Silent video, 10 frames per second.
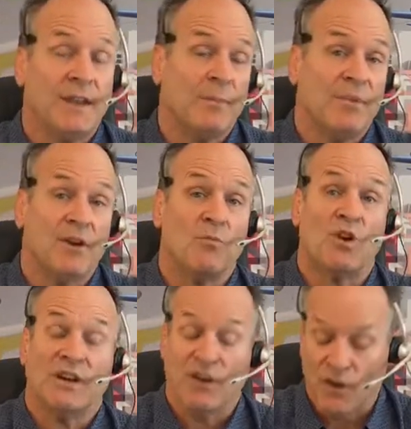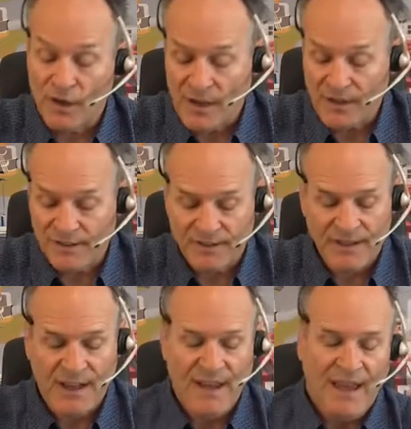They appear more courteous,
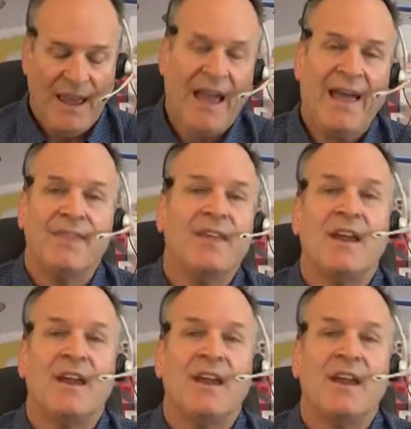and